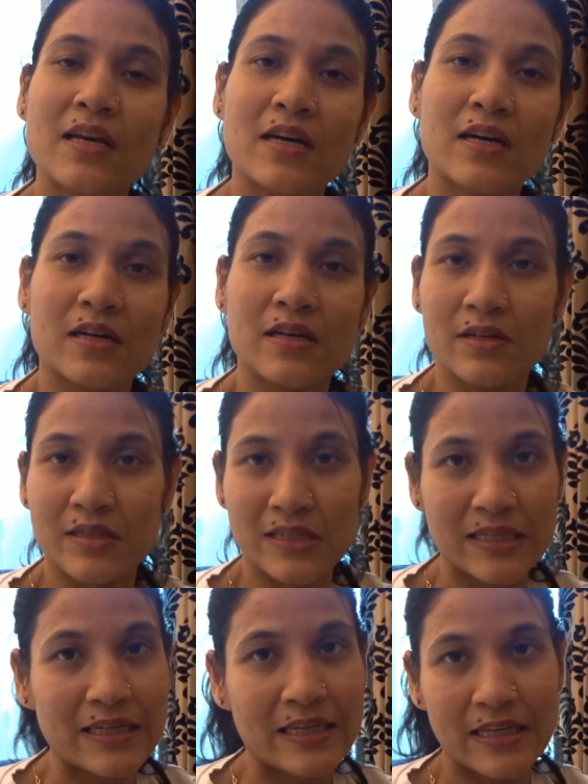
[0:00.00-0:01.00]

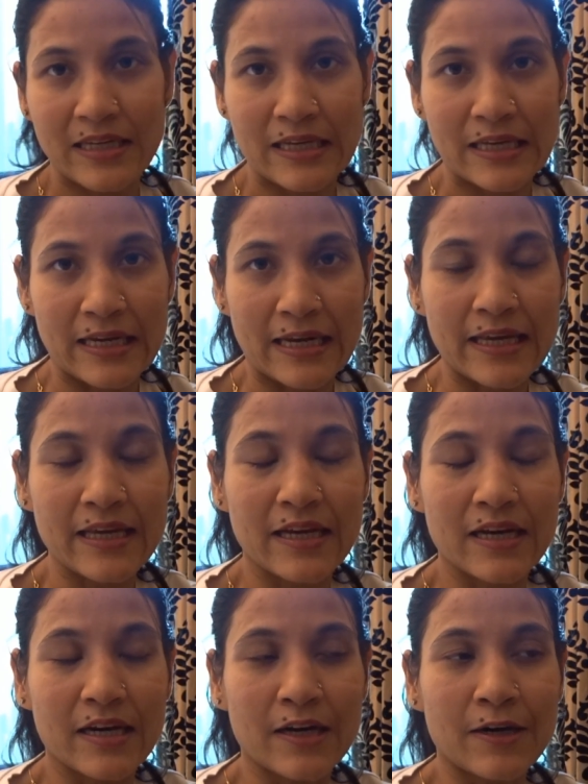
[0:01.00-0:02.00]
Reiki
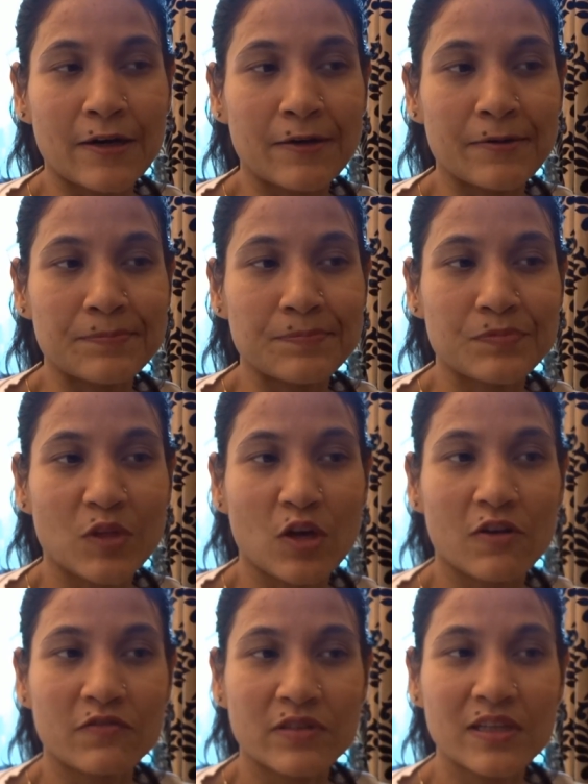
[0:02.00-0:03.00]
healing
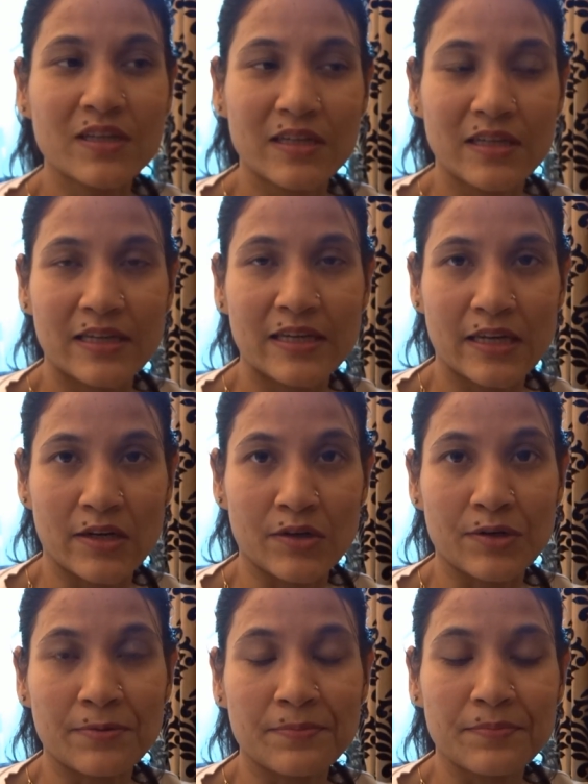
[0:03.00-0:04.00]
of the
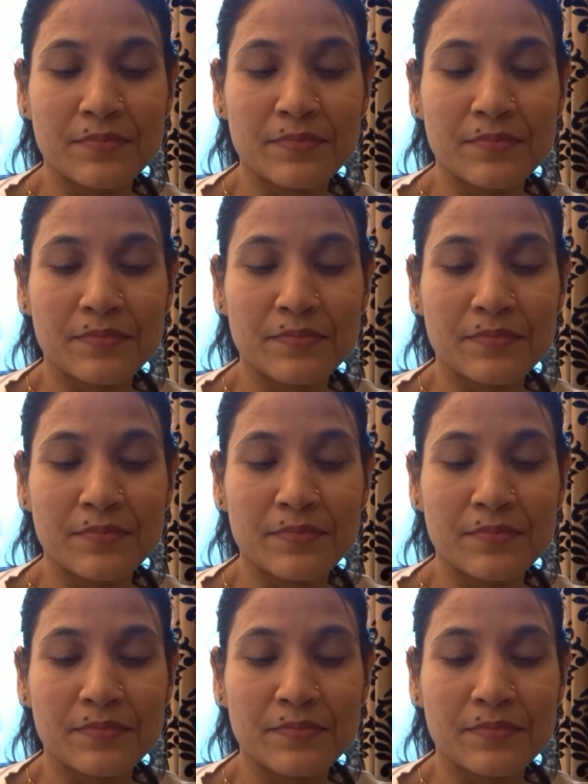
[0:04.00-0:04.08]
healer.